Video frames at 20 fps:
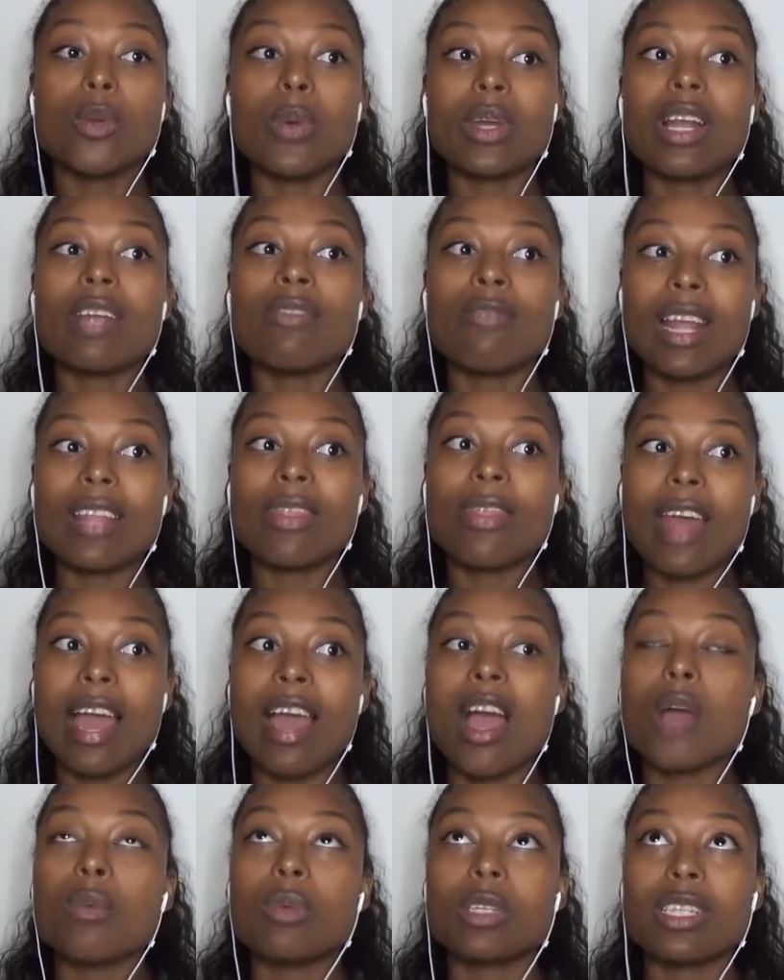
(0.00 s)
So when I read
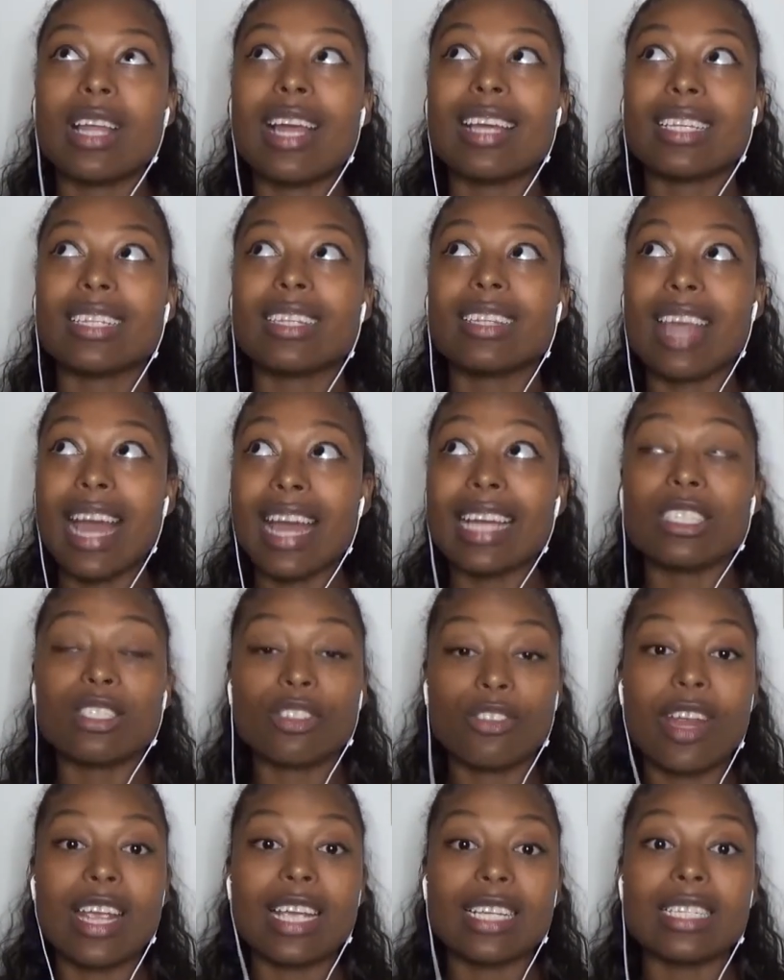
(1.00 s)
that, I was like,
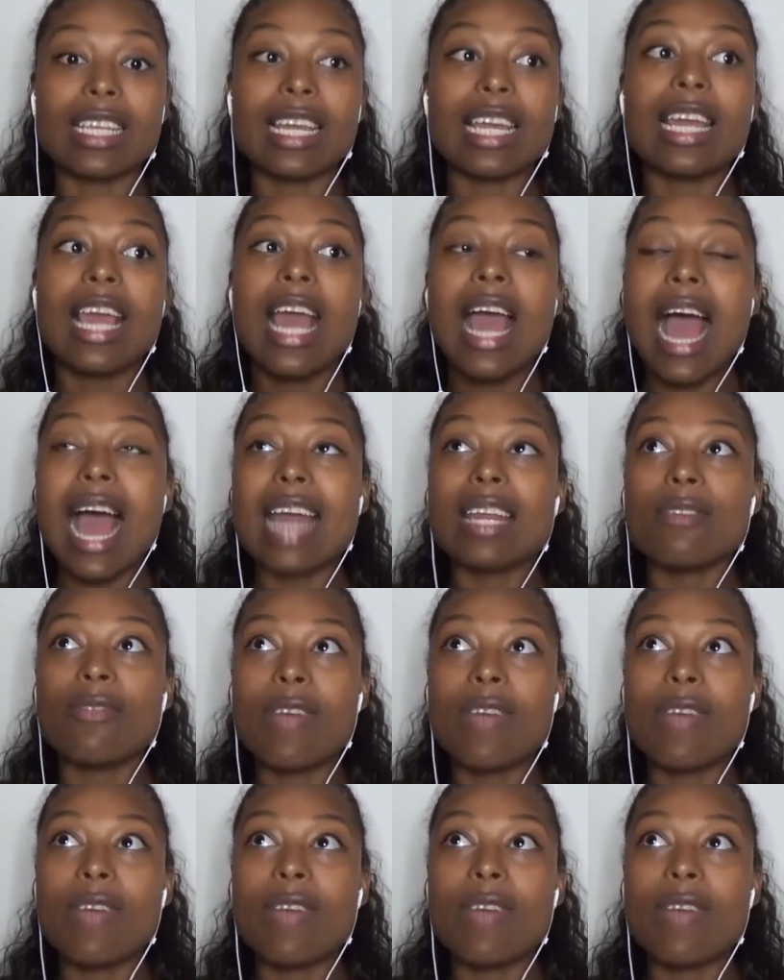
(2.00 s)
that is crazy.